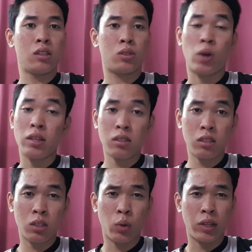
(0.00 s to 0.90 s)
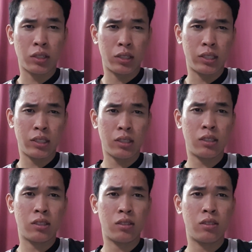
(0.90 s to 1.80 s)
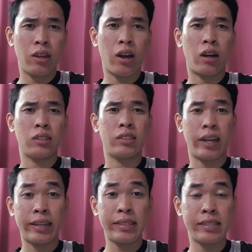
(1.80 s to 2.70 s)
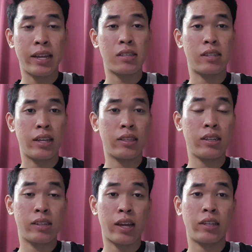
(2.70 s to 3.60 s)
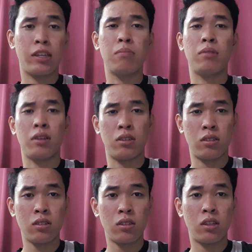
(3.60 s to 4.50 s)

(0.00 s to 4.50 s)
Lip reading: To answer these questions, there are studies that stated that in Malaysia,